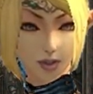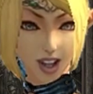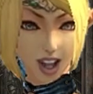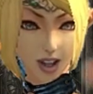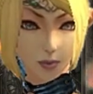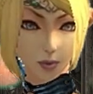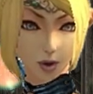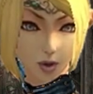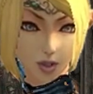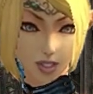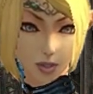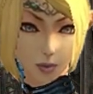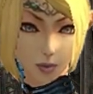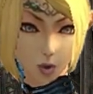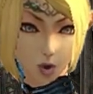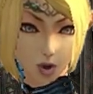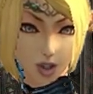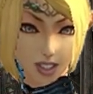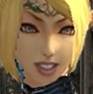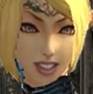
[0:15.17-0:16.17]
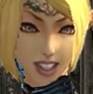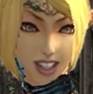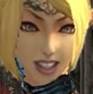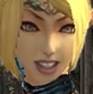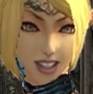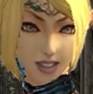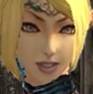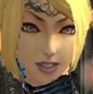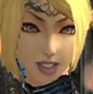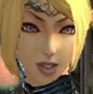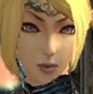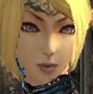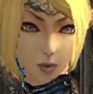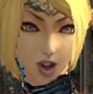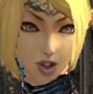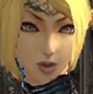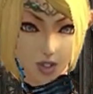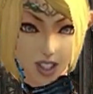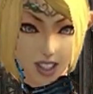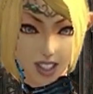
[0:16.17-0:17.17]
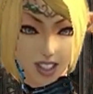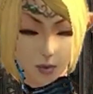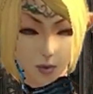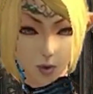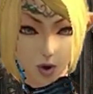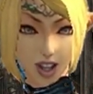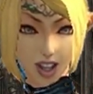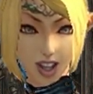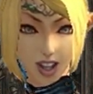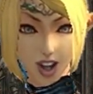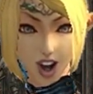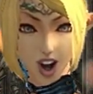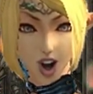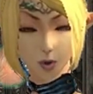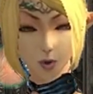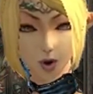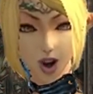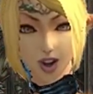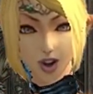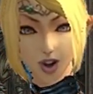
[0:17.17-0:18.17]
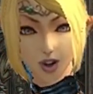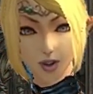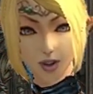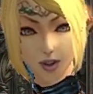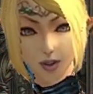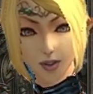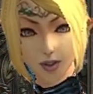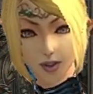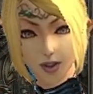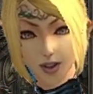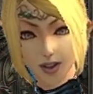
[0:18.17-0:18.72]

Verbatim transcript: And most importantly, the project is breaking all records.